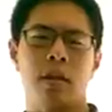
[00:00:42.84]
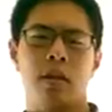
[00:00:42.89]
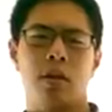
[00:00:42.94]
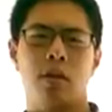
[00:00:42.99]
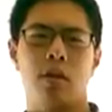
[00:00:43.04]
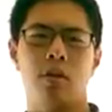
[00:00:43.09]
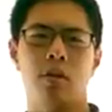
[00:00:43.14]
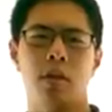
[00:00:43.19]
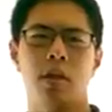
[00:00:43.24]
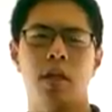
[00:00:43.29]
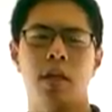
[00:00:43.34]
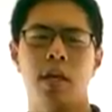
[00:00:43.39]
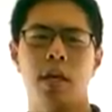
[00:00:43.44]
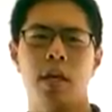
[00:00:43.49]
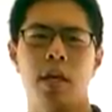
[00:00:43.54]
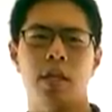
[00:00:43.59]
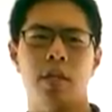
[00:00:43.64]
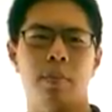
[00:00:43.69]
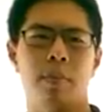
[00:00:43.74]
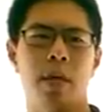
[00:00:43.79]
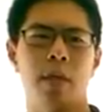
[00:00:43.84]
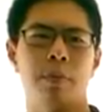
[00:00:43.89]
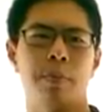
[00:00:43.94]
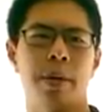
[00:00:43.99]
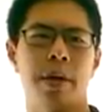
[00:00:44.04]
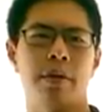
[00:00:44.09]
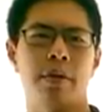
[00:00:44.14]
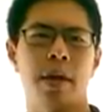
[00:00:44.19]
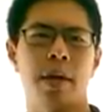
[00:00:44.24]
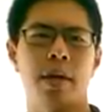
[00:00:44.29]
Usually, it's a
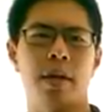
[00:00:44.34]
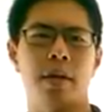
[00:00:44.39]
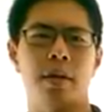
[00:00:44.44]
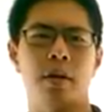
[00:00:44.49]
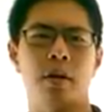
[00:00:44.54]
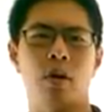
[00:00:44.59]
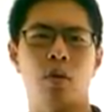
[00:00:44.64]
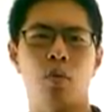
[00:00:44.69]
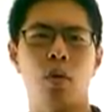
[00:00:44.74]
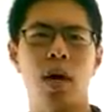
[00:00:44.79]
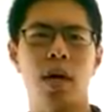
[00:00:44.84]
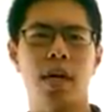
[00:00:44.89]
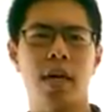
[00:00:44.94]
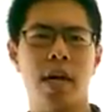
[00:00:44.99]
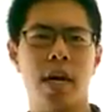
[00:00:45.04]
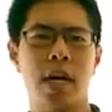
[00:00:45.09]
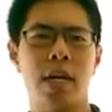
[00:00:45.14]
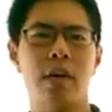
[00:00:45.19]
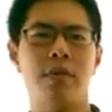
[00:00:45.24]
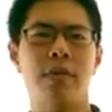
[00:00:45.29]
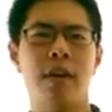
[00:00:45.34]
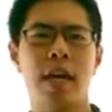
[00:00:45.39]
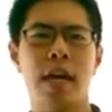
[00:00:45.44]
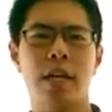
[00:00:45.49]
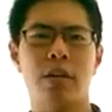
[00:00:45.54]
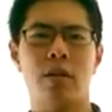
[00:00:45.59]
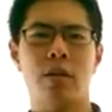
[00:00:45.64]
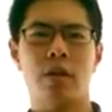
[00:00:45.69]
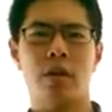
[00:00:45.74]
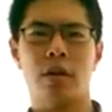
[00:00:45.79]
much better idea to know what kind of an
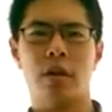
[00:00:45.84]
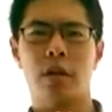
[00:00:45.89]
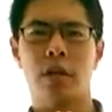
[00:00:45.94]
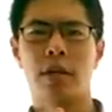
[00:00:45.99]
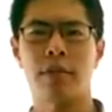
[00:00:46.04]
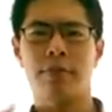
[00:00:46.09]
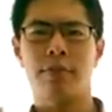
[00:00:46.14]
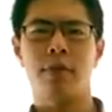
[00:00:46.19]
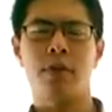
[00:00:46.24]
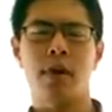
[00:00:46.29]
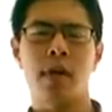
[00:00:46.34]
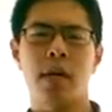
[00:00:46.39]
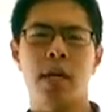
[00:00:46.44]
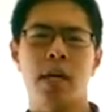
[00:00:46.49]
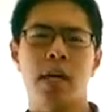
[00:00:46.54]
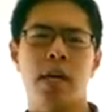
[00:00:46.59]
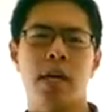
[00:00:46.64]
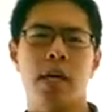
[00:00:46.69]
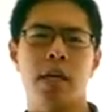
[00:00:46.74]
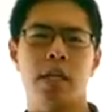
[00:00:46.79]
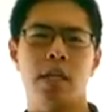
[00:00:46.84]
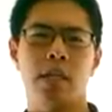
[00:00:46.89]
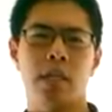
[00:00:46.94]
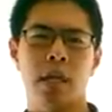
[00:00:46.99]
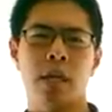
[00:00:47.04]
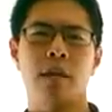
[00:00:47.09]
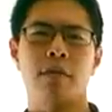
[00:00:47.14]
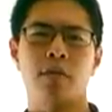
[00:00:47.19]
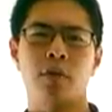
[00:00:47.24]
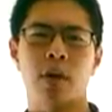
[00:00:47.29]
answer you're looking for
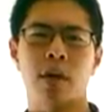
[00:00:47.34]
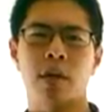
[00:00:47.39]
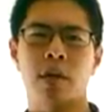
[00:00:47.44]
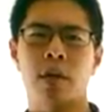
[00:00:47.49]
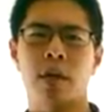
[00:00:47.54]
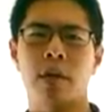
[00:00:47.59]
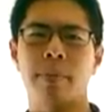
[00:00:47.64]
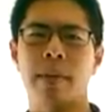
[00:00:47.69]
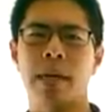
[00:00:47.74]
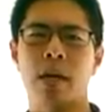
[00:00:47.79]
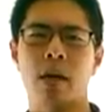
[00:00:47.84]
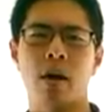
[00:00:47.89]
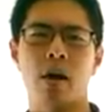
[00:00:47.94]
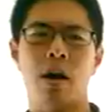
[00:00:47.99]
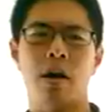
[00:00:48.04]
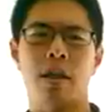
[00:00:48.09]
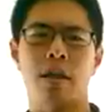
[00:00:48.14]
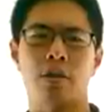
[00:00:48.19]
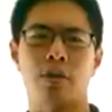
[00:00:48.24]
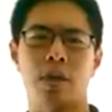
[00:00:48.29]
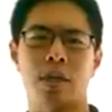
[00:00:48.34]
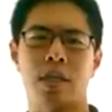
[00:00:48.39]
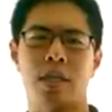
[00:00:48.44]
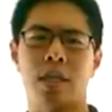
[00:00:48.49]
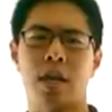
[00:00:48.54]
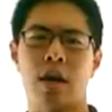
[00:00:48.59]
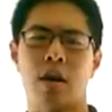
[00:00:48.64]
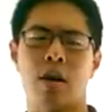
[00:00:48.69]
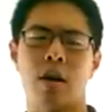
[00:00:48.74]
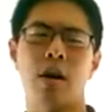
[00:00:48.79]
instead of trying to eliminate all the
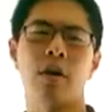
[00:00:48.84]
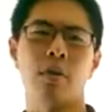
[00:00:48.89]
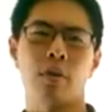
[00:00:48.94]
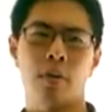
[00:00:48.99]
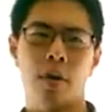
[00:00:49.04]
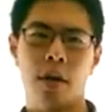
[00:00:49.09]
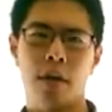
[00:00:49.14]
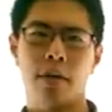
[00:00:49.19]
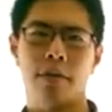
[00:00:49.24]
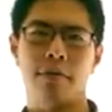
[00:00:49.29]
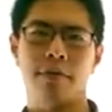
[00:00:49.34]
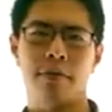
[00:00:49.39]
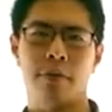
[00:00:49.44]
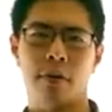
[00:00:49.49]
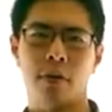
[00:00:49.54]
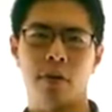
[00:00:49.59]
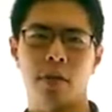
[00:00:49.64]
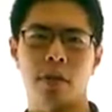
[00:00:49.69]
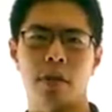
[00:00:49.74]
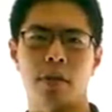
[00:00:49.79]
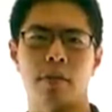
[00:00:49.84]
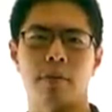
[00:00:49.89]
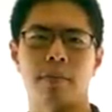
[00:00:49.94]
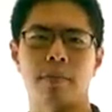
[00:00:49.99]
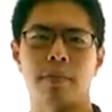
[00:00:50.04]
choices that aren't right first.